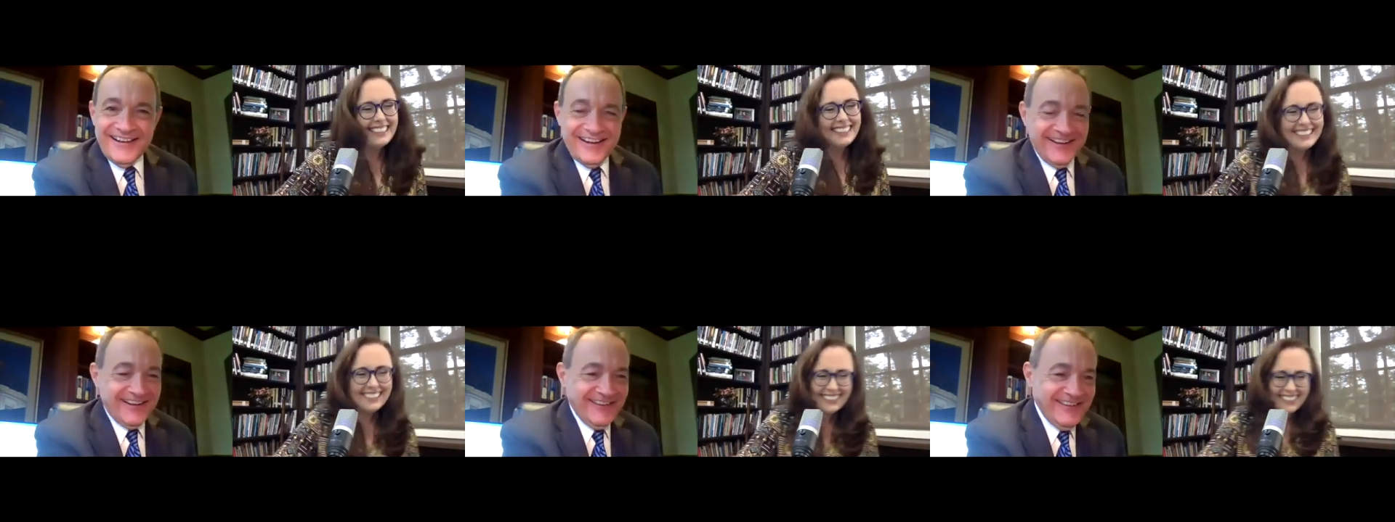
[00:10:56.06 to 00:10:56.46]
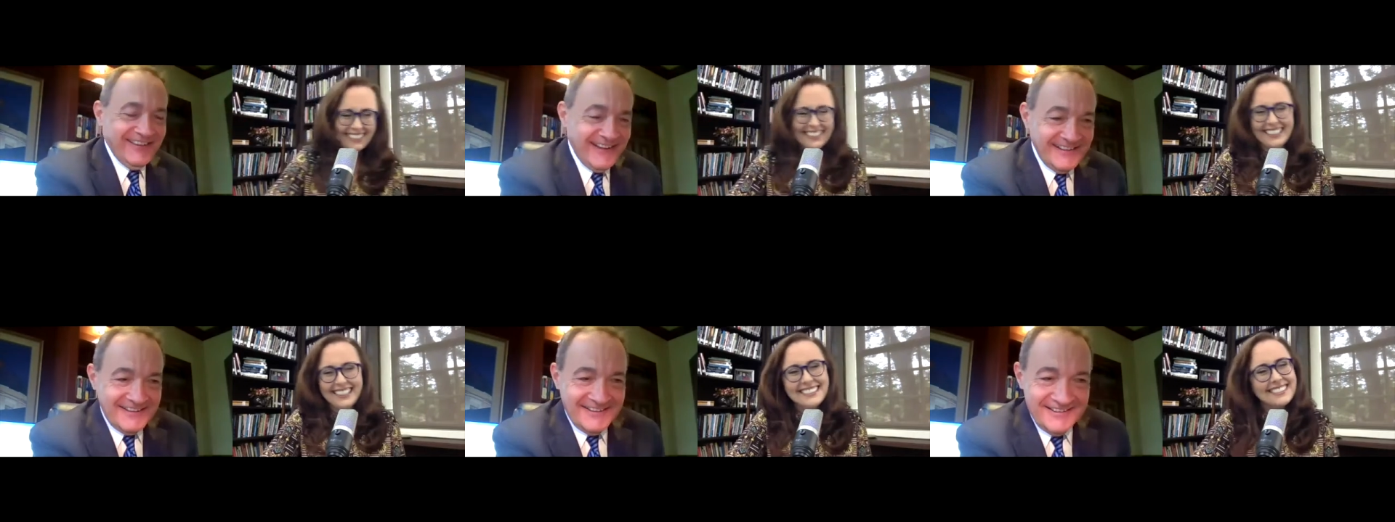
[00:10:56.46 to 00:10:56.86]
Speaker 1: yeah,
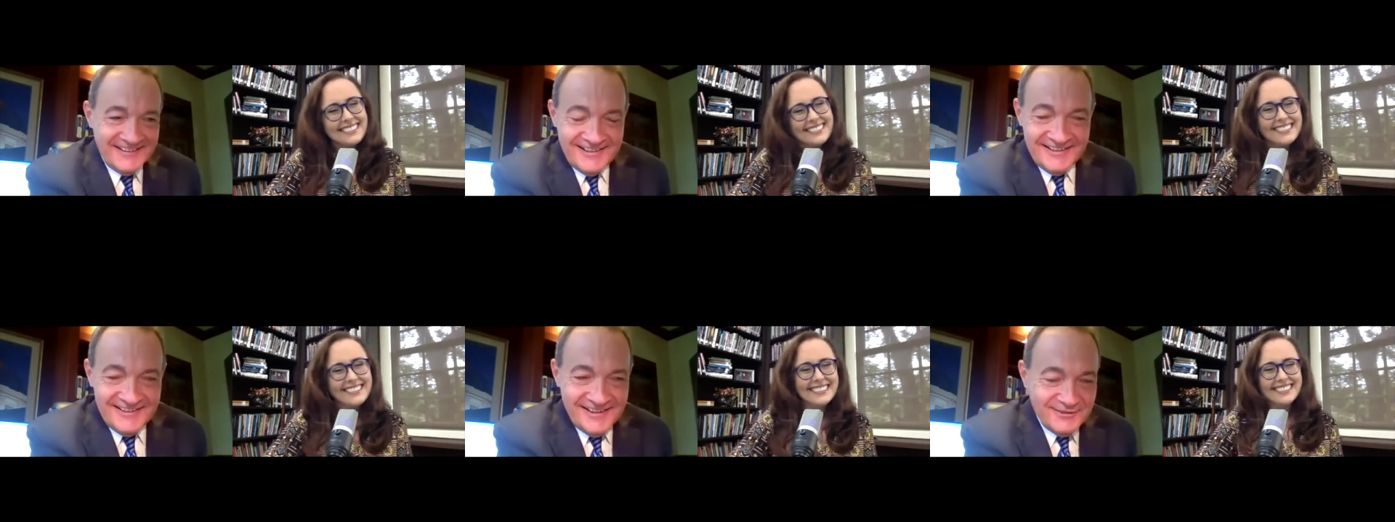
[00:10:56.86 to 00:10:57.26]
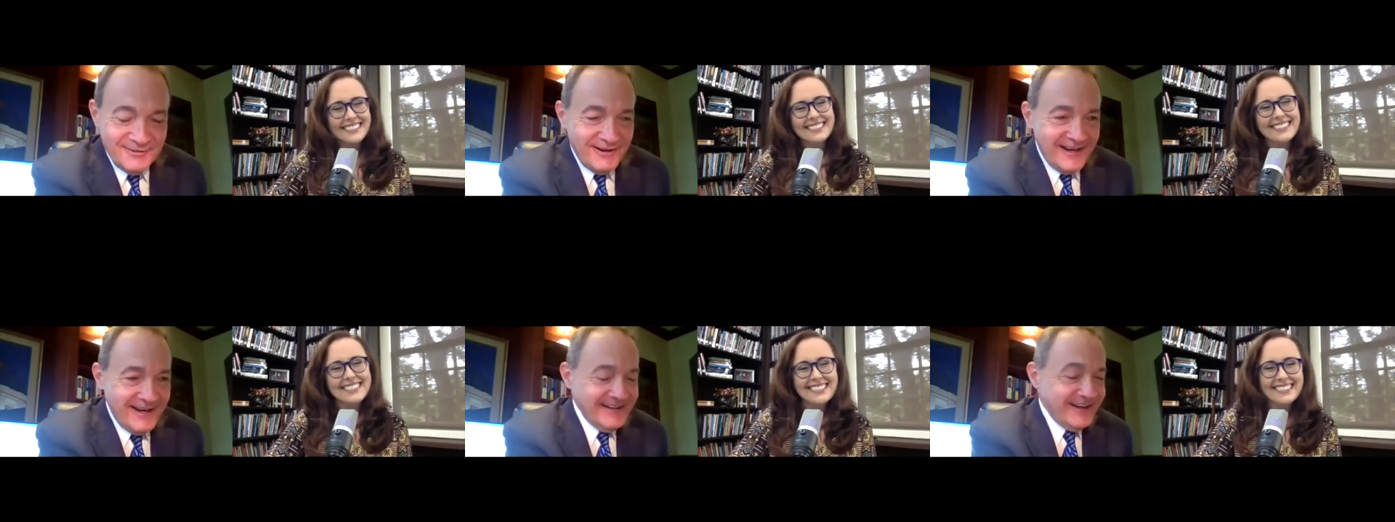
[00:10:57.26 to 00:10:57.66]
that's uh, that's
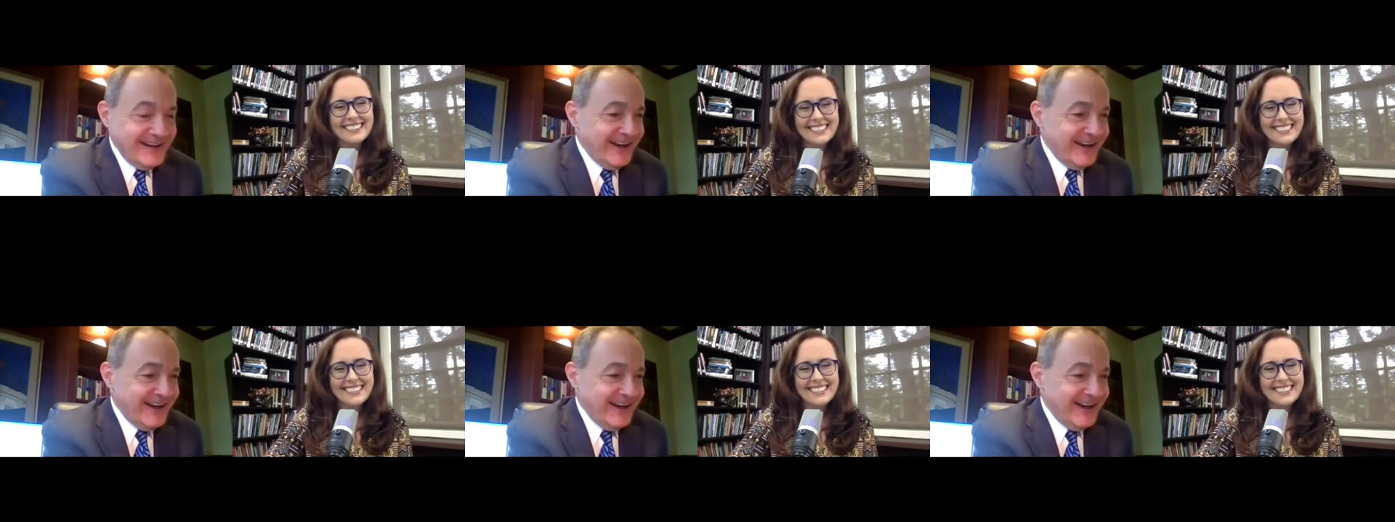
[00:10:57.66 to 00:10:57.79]
right.